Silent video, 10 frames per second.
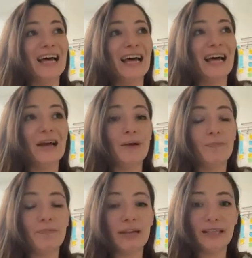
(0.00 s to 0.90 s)

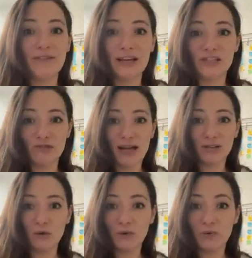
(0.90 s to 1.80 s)
and I've had to
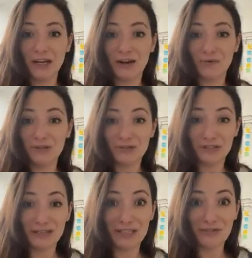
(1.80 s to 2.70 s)
ask, oh, wait, are we
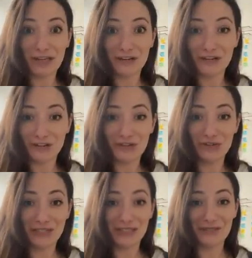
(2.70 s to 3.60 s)
using this video? Are you going to
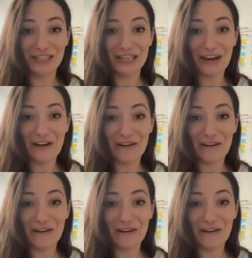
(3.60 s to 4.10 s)
use this video?